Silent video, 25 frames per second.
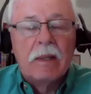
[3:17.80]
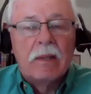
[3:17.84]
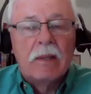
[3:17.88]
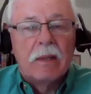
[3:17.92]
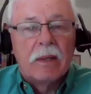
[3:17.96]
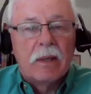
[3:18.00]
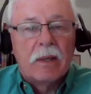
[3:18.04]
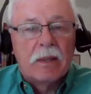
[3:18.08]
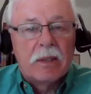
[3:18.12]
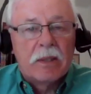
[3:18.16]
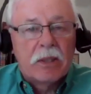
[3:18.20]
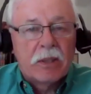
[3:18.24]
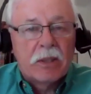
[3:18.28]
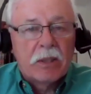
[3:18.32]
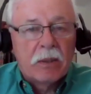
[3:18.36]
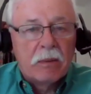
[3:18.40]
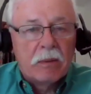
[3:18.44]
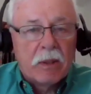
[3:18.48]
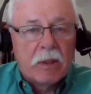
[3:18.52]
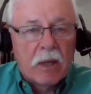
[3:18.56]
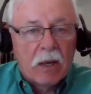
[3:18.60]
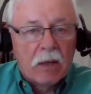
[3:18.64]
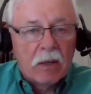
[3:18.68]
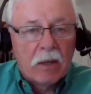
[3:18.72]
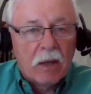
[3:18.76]
there's
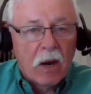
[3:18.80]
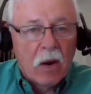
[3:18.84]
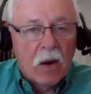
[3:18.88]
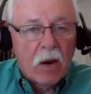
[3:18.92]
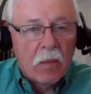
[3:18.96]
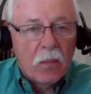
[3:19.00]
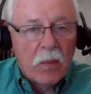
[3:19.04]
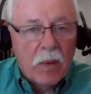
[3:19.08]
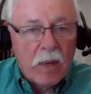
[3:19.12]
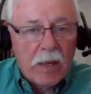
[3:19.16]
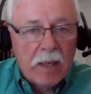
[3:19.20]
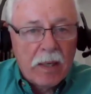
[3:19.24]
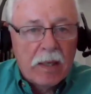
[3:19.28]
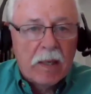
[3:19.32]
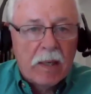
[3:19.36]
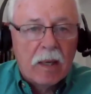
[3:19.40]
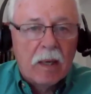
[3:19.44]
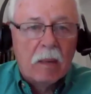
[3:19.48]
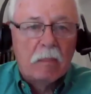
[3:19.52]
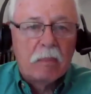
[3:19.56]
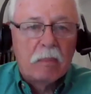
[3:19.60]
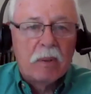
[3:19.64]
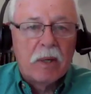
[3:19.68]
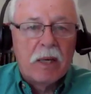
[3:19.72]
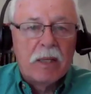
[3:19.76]
already
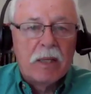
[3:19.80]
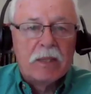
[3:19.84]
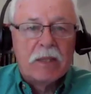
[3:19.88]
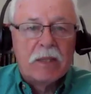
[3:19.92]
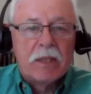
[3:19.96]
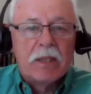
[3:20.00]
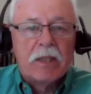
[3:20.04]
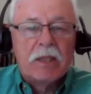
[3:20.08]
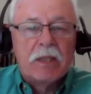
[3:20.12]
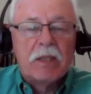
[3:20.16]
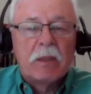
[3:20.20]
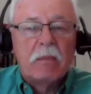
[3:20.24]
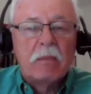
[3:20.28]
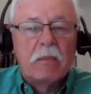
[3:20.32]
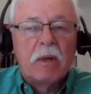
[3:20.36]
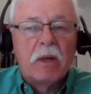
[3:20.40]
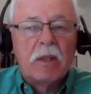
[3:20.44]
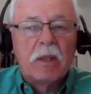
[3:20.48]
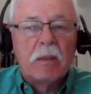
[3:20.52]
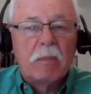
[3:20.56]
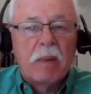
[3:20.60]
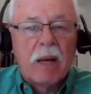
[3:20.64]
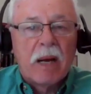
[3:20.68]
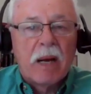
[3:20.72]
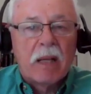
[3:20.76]
uprisings among
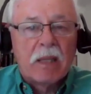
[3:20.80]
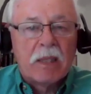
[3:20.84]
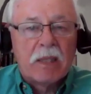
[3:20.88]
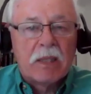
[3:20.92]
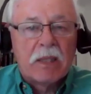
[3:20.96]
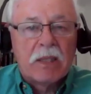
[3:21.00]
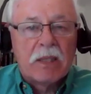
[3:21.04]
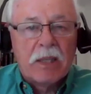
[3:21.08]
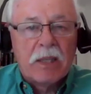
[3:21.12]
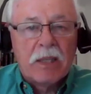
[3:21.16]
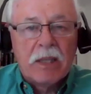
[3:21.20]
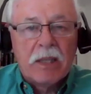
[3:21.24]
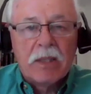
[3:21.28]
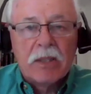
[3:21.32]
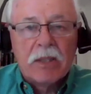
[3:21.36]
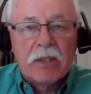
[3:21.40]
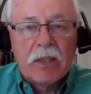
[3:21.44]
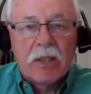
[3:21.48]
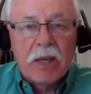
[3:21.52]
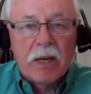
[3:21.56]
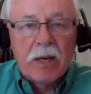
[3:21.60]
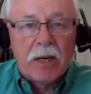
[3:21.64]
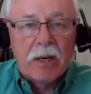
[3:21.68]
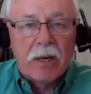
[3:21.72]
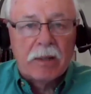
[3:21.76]
the Palestinians
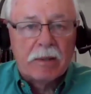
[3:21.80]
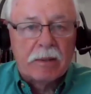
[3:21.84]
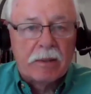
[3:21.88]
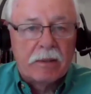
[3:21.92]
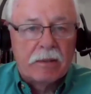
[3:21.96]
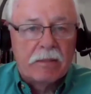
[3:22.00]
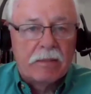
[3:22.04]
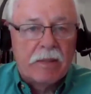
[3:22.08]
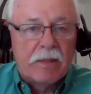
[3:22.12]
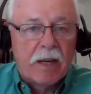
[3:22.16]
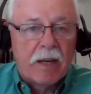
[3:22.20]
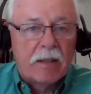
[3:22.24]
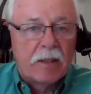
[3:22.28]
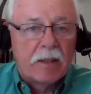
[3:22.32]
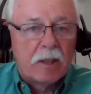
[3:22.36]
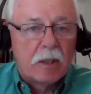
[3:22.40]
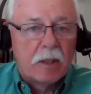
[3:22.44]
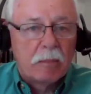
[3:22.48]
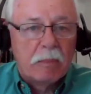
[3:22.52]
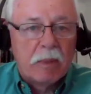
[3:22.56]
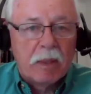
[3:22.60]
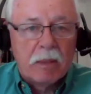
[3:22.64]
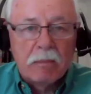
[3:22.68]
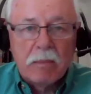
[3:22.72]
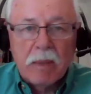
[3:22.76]
there. In fact, there's
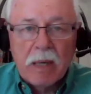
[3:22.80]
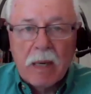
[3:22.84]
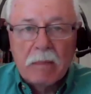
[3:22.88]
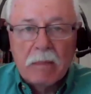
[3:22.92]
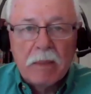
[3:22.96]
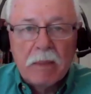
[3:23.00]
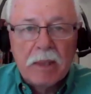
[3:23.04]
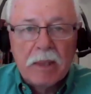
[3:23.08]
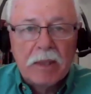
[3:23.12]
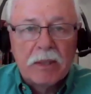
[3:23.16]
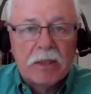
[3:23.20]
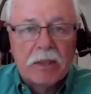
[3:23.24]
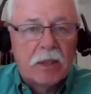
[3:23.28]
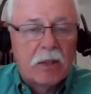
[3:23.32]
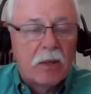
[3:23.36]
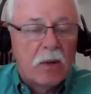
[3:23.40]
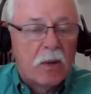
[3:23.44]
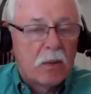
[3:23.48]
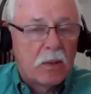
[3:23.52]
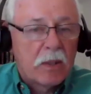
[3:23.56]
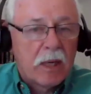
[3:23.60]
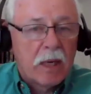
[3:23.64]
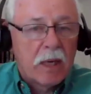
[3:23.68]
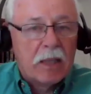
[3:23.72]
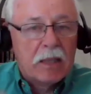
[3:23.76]
been bombings and
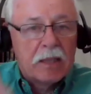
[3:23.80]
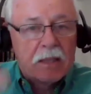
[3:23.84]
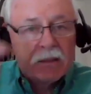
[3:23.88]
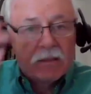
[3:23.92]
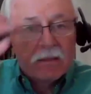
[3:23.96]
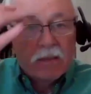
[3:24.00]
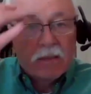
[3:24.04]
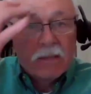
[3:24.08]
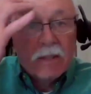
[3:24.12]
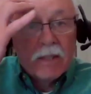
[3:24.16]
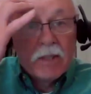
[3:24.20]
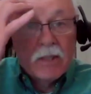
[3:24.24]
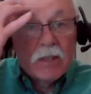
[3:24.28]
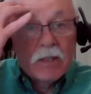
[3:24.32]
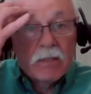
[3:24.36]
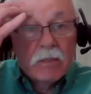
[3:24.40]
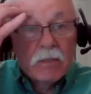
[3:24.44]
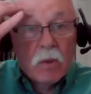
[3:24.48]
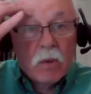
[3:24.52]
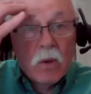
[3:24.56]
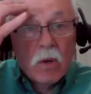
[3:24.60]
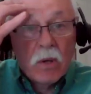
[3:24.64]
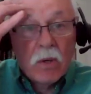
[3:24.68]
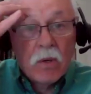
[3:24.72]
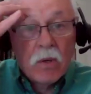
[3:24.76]
all kinds of events have
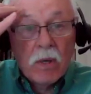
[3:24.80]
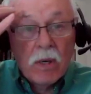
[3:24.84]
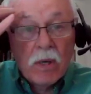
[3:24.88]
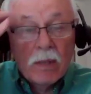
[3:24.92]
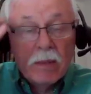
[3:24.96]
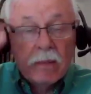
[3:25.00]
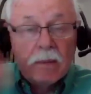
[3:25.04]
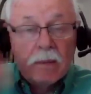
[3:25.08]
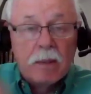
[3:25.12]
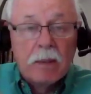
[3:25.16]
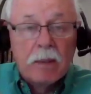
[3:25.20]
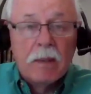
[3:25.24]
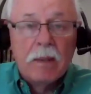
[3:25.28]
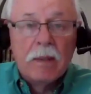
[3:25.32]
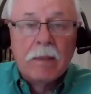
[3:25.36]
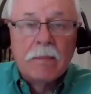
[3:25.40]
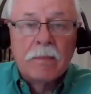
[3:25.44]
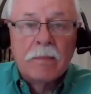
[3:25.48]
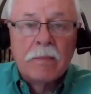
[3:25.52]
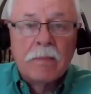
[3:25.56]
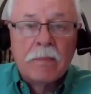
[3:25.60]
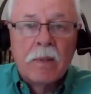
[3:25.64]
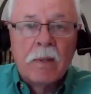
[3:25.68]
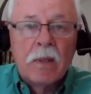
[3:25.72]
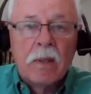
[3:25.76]
gone on.
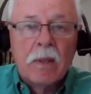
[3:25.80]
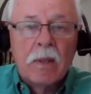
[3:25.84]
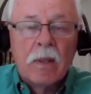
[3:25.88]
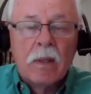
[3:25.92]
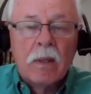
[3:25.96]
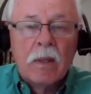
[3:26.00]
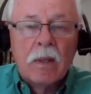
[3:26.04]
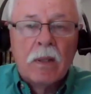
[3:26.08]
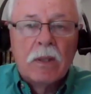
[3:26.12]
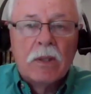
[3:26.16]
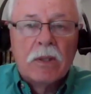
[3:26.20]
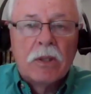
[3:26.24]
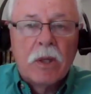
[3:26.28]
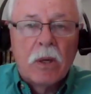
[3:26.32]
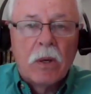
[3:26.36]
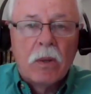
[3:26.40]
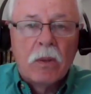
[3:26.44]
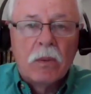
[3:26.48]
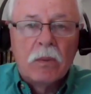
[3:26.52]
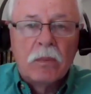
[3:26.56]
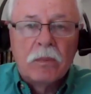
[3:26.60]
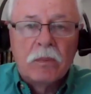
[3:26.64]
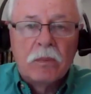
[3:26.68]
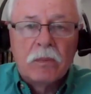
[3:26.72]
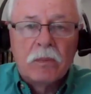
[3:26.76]

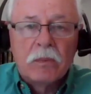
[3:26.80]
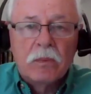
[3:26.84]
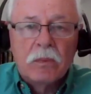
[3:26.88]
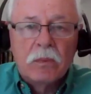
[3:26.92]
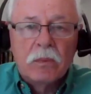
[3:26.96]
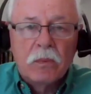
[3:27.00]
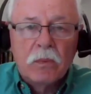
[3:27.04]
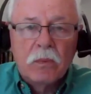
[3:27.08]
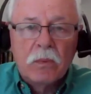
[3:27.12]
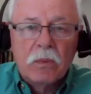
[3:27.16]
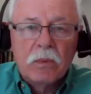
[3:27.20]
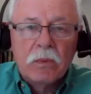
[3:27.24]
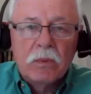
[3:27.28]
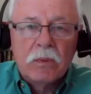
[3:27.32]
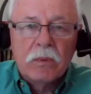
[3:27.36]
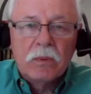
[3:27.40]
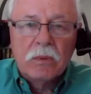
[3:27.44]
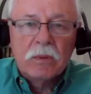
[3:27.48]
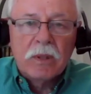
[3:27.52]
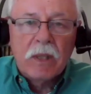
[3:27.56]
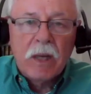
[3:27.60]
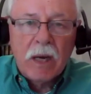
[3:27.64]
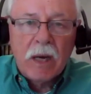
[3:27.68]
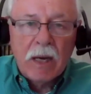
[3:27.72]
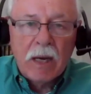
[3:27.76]
So
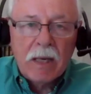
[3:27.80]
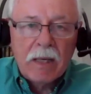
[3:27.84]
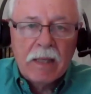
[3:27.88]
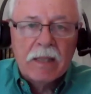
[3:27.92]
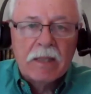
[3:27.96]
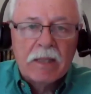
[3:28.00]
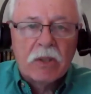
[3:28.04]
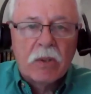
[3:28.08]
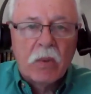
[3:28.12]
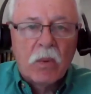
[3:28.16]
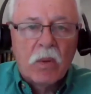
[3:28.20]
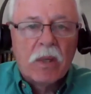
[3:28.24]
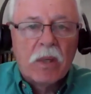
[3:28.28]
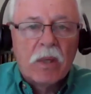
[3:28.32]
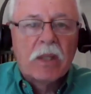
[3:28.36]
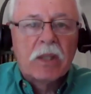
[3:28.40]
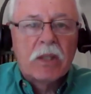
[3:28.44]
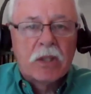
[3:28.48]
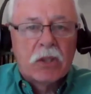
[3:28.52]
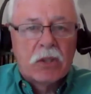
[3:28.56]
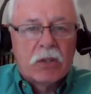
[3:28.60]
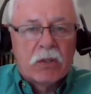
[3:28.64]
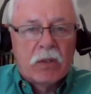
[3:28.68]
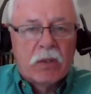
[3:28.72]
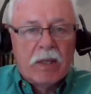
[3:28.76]
God has
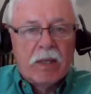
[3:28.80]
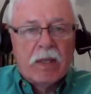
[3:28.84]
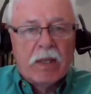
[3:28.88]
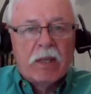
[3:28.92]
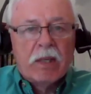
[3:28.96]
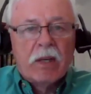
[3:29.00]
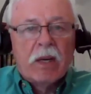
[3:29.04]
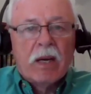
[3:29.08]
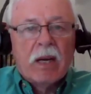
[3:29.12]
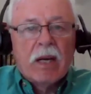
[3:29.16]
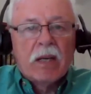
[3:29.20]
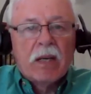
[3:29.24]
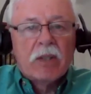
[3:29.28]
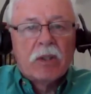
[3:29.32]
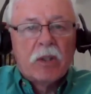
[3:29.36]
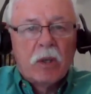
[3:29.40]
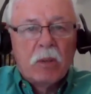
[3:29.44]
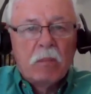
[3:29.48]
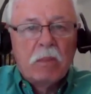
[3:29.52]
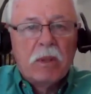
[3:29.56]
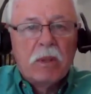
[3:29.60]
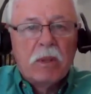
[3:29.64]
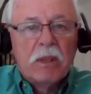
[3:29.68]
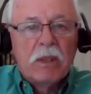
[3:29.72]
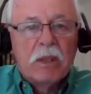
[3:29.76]
orchestrated
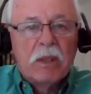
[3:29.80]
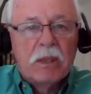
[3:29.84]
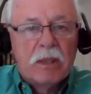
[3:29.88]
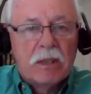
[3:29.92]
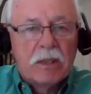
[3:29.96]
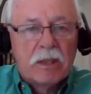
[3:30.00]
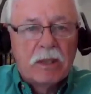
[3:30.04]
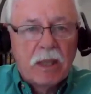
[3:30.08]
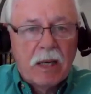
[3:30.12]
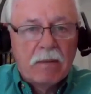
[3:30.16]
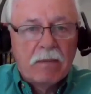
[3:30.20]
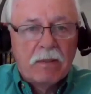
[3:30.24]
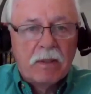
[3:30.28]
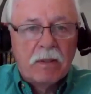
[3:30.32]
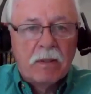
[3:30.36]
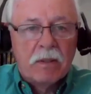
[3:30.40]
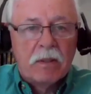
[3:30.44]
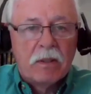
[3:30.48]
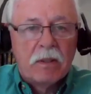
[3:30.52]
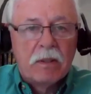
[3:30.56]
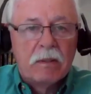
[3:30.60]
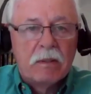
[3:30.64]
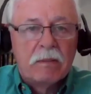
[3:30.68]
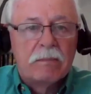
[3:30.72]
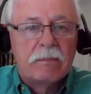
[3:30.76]
October
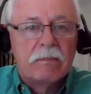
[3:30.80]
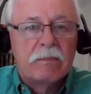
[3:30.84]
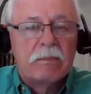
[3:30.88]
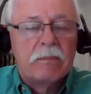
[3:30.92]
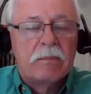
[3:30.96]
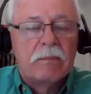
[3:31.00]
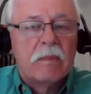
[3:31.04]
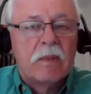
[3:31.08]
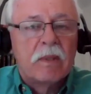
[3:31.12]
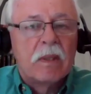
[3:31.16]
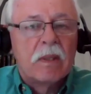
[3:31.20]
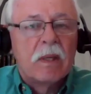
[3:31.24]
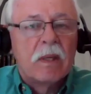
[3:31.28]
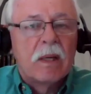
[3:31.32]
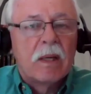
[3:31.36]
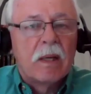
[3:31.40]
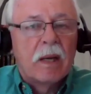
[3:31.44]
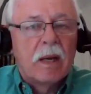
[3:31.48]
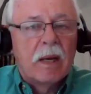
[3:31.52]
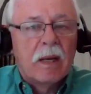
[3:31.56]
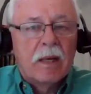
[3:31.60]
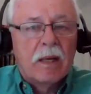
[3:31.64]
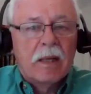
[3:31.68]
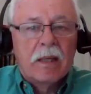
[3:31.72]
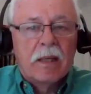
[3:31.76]
seventh
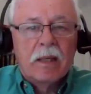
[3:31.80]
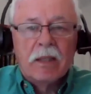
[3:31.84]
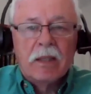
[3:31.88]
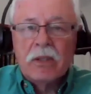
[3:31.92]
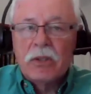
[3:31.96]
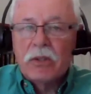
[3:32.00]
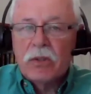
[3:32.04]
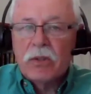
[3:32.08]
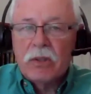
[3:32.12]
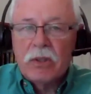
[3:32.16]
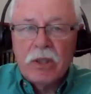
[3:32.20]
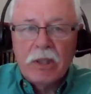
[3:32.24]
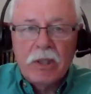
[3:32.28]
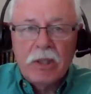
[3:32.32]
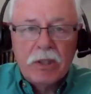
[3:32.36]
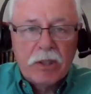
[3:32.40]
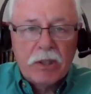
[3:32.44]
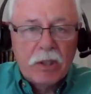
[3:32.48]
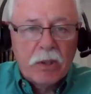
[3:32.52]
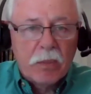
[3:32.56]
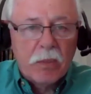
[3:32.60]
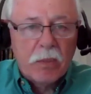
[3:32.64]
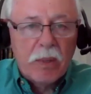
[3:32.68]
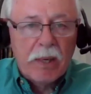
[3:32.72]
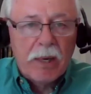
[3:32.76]
in a
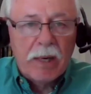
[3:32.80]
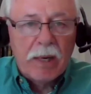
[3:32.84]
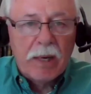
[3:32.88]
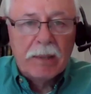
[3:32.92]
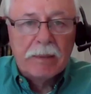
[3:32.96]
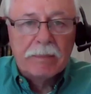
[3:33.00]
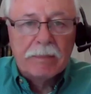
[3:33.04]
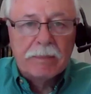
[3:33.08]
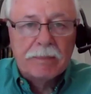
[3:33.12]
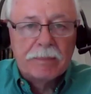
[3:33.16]
strategic way,